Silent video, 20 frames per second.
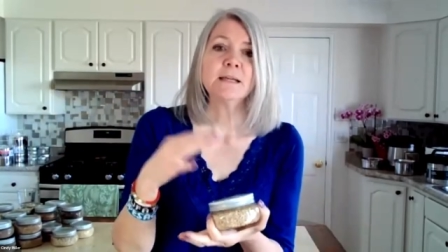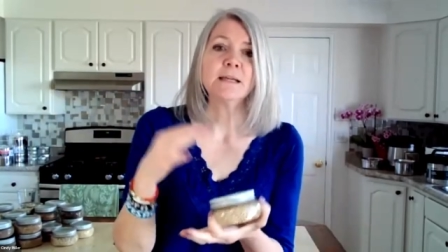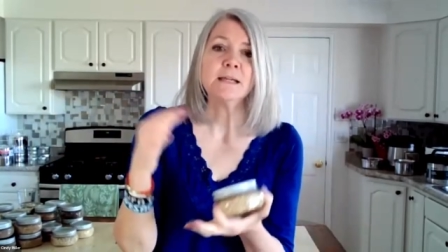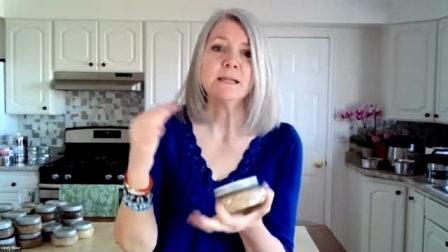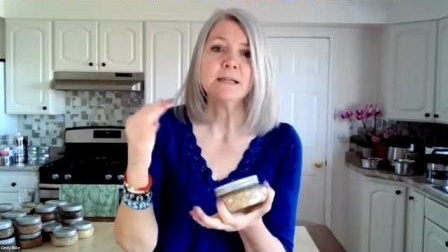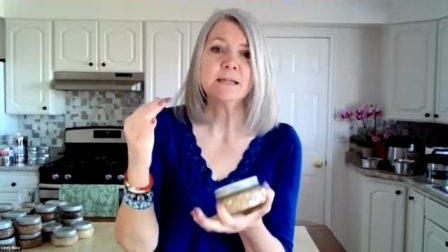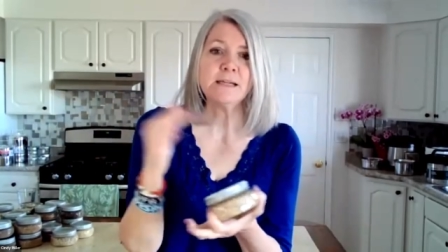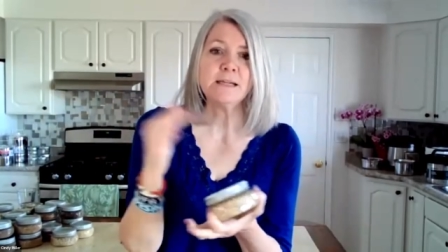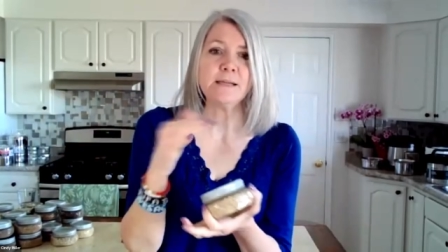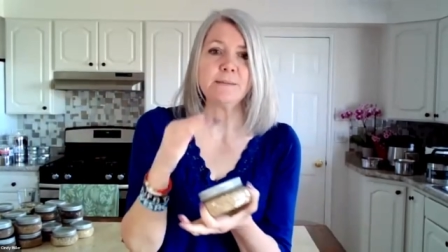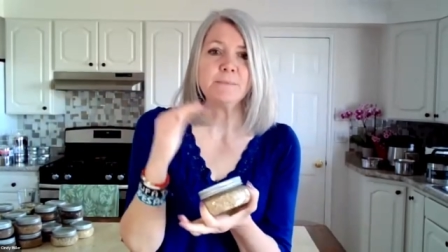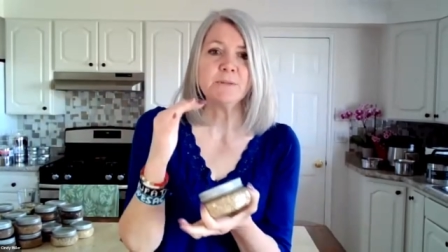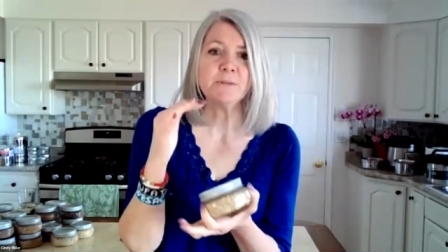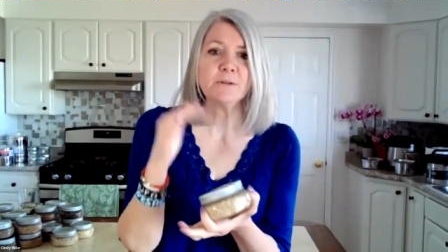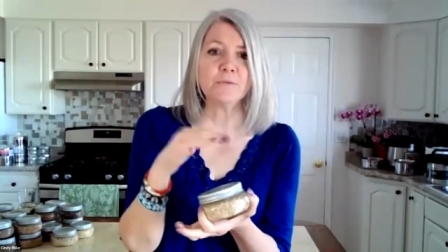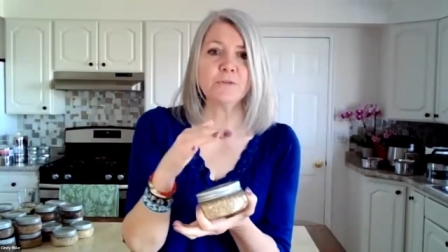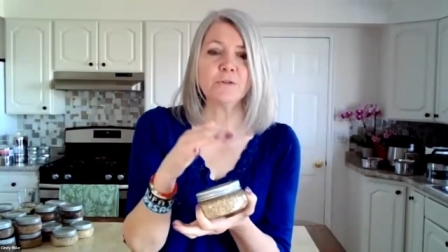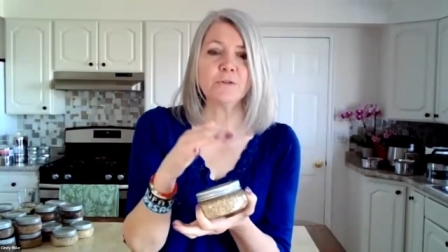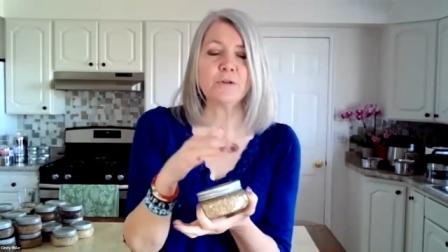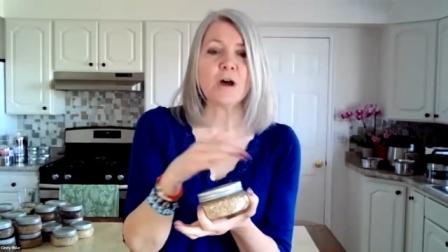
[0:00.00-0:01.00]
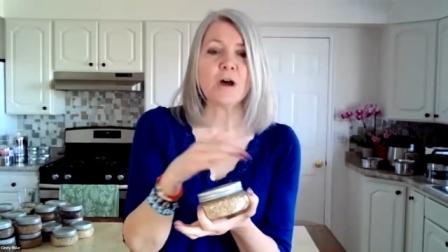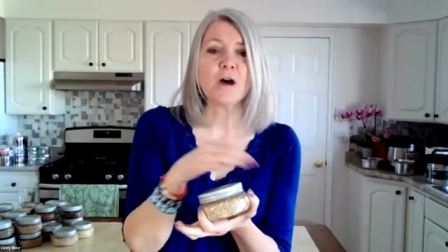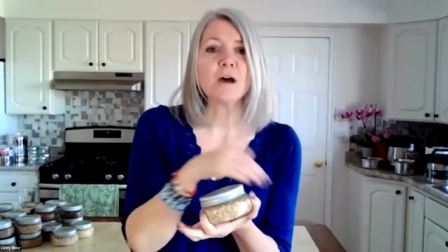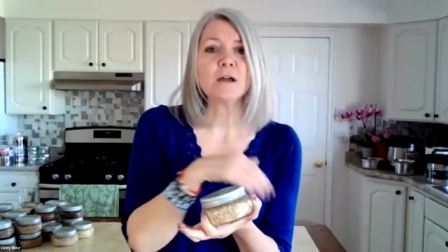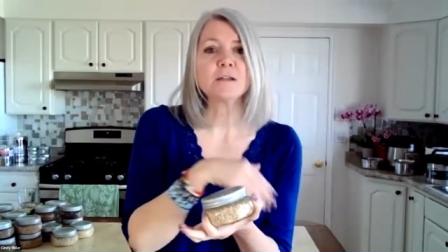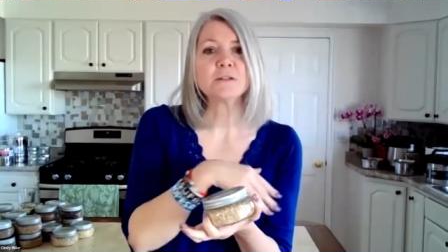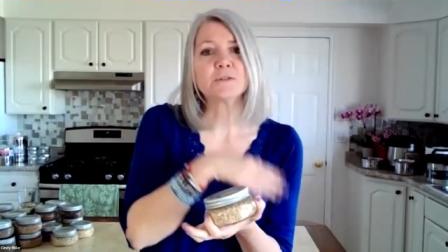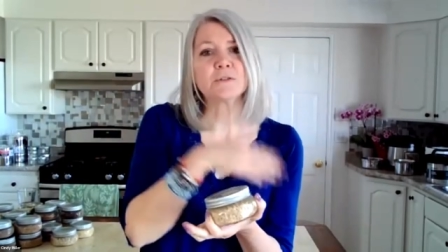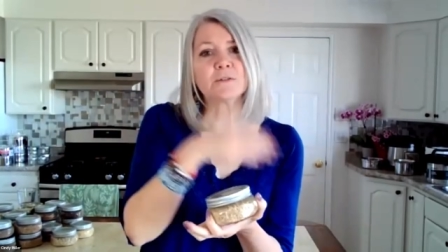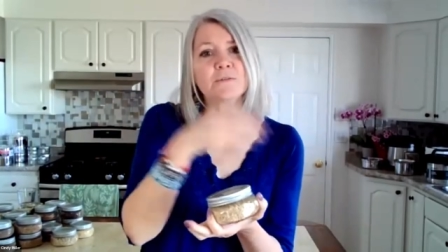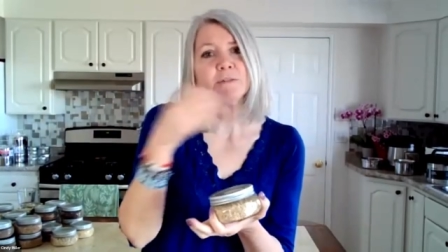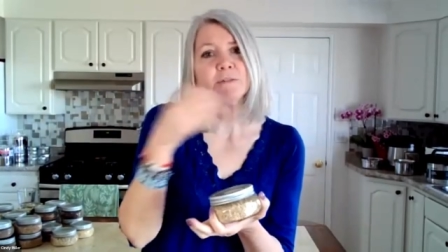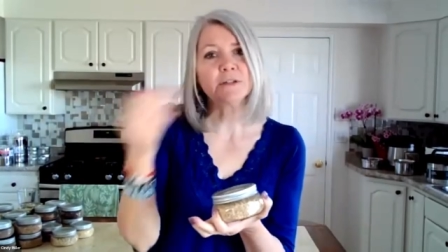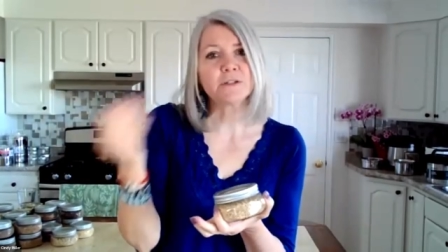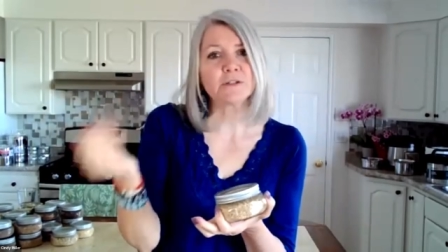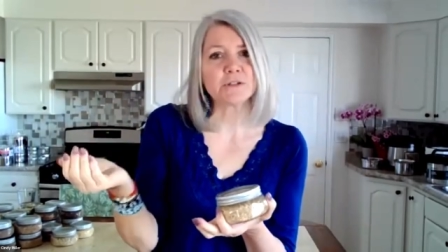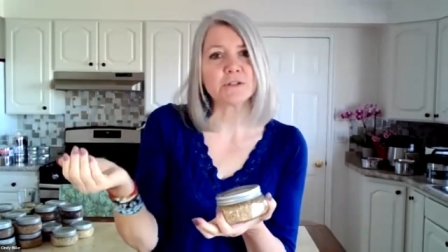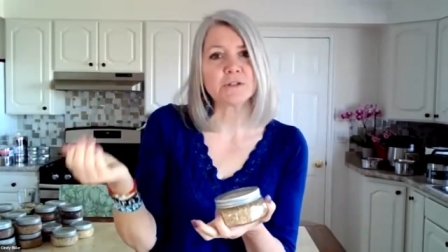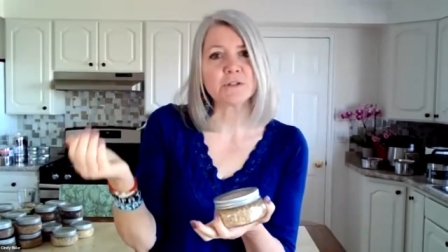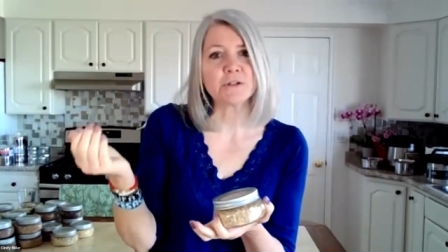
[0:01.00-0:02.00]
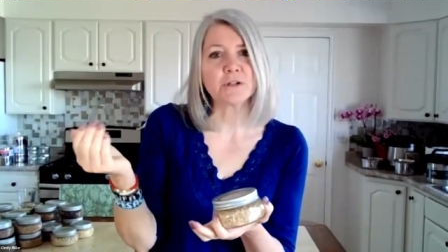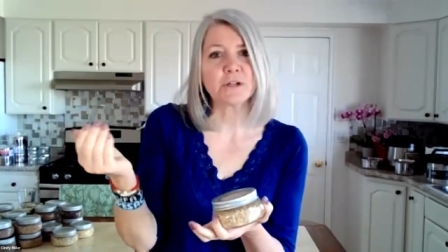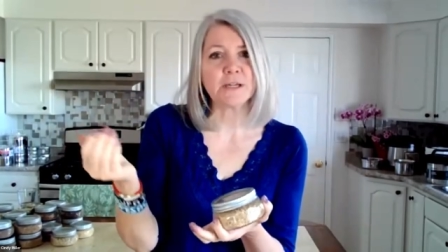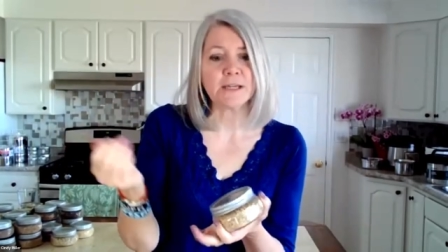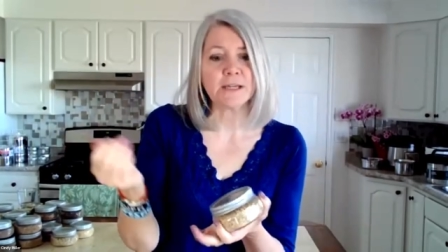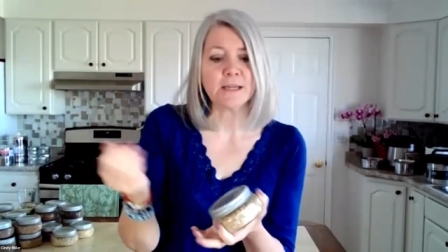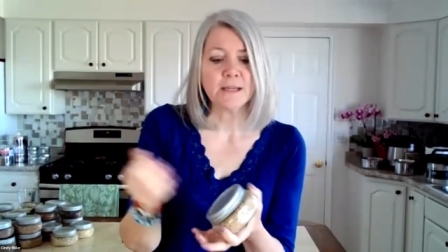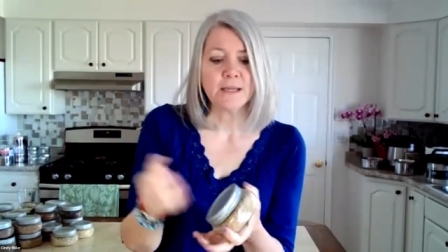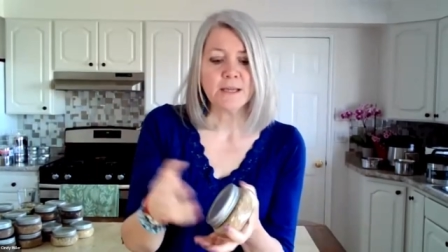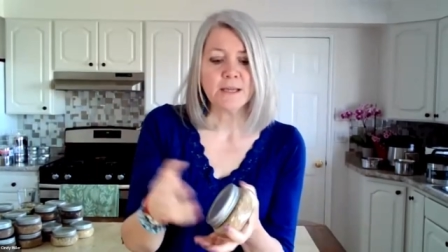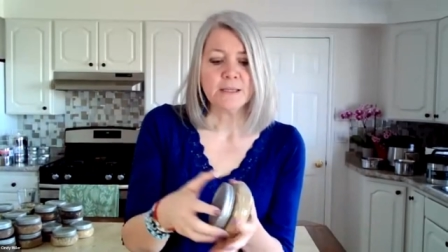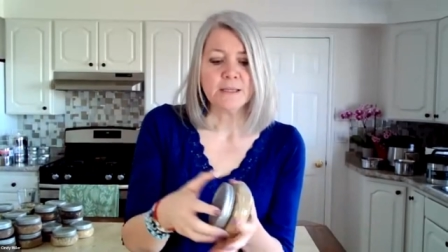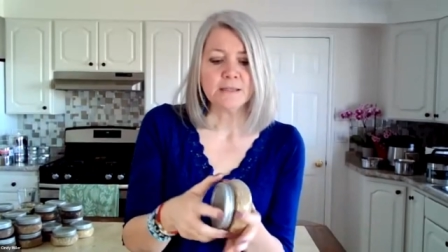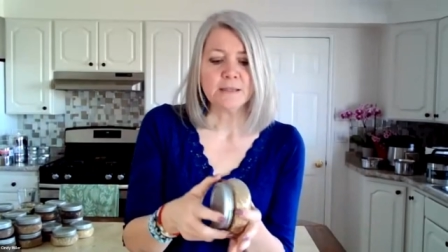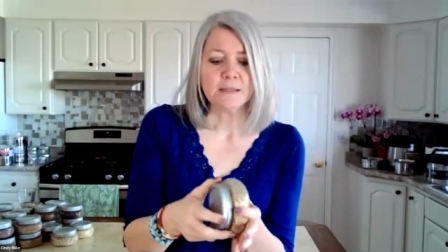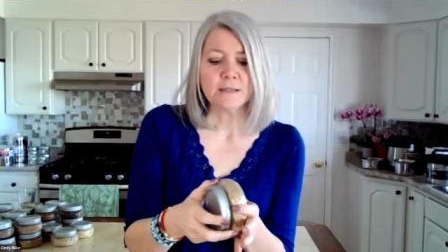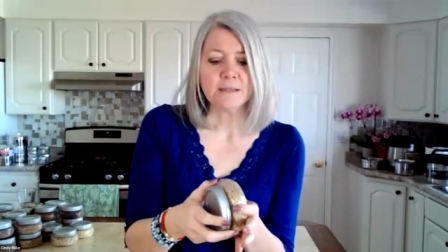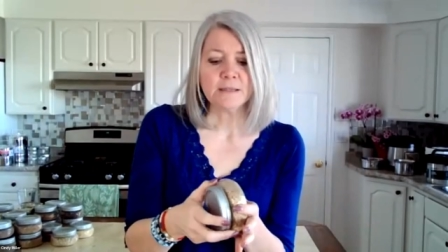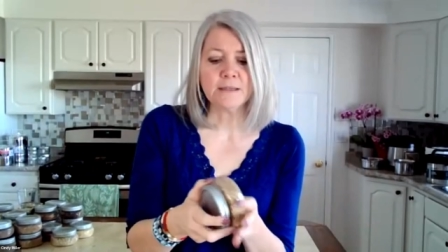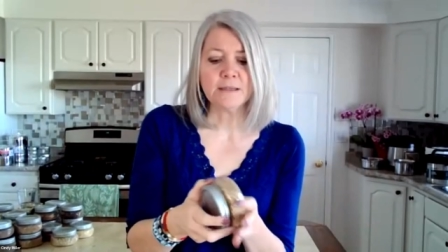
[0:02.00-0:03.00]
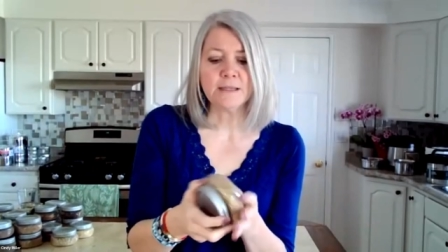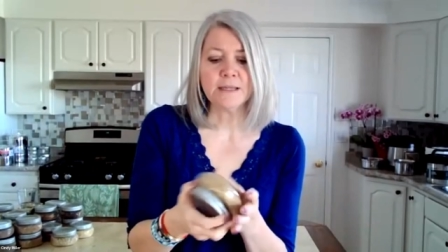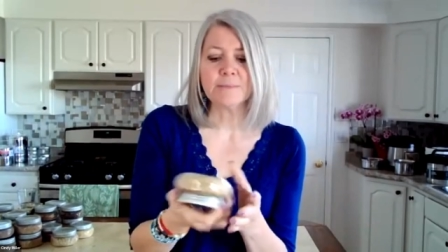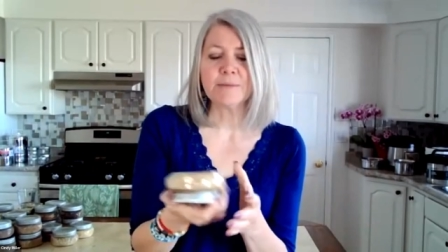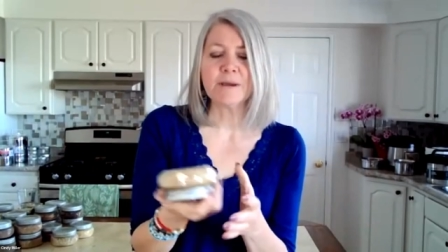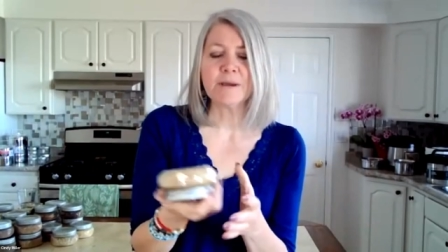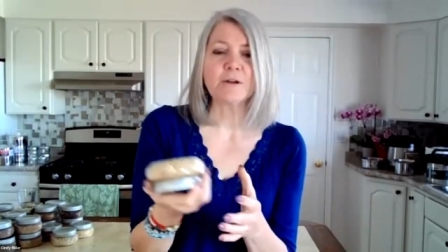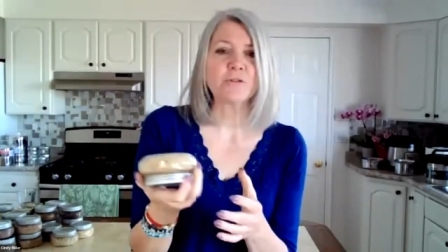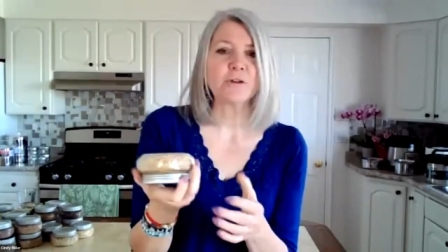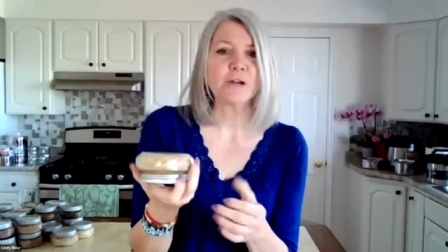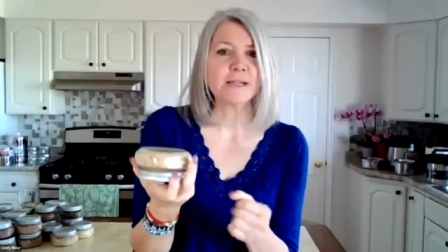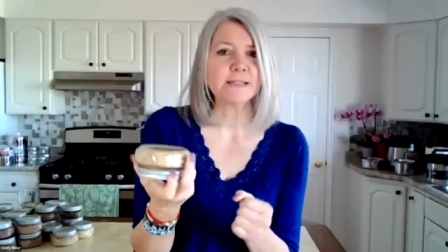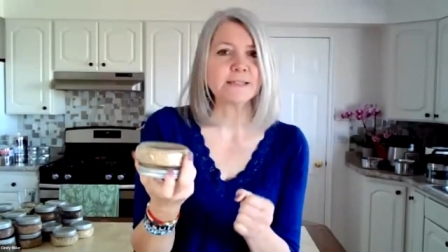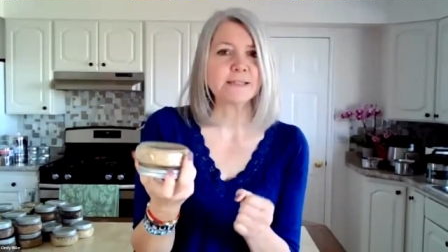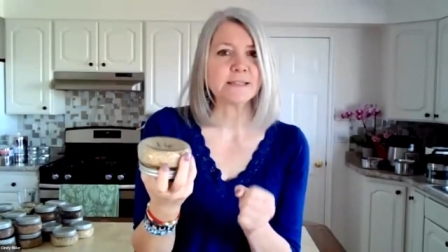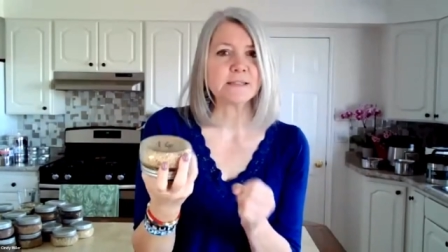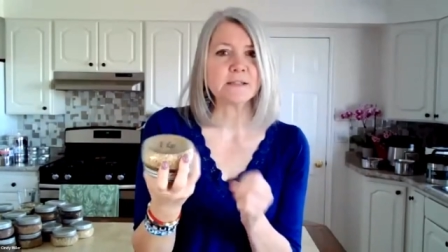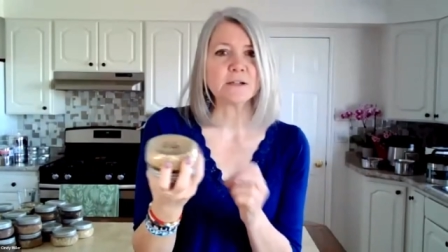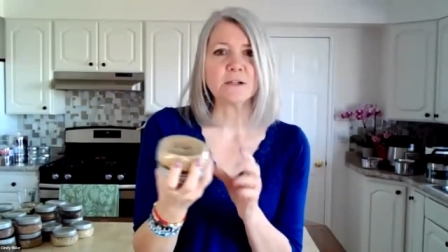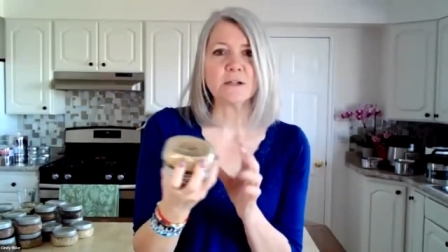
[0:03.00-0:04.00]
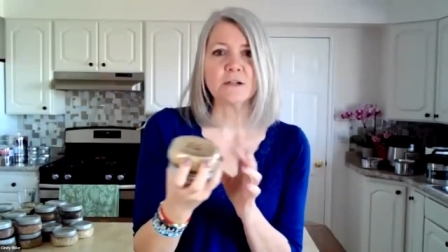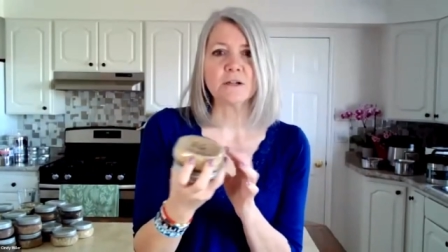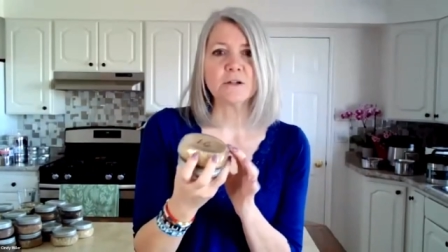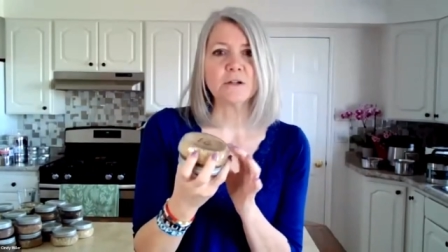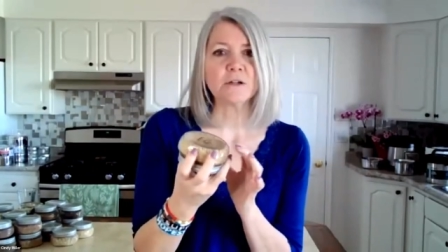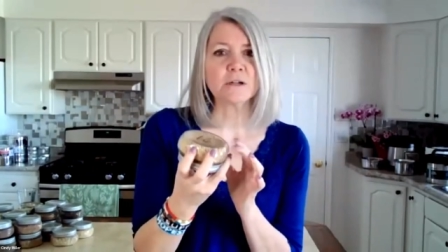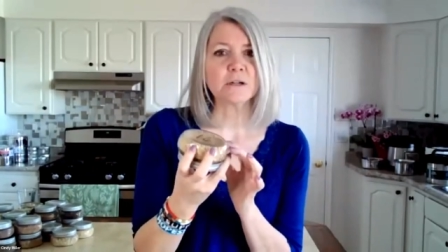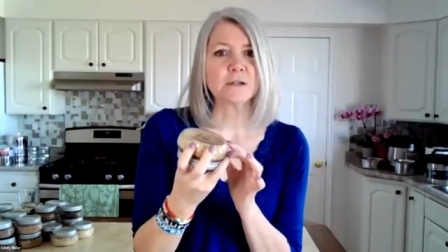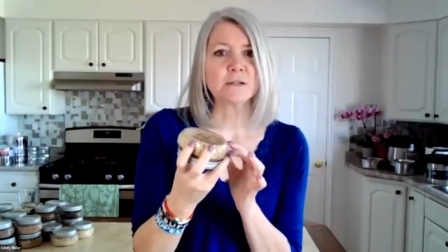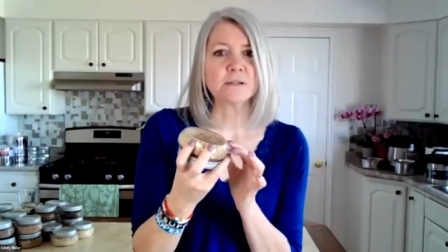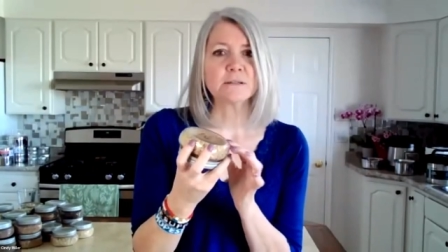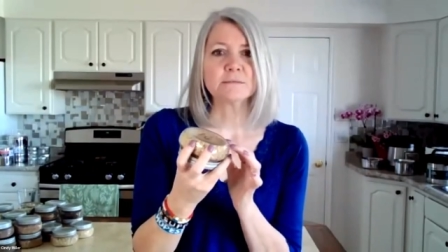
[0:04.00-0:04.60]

and keep the food hot so it finishes cooking. The thing about grains is they're going to cook.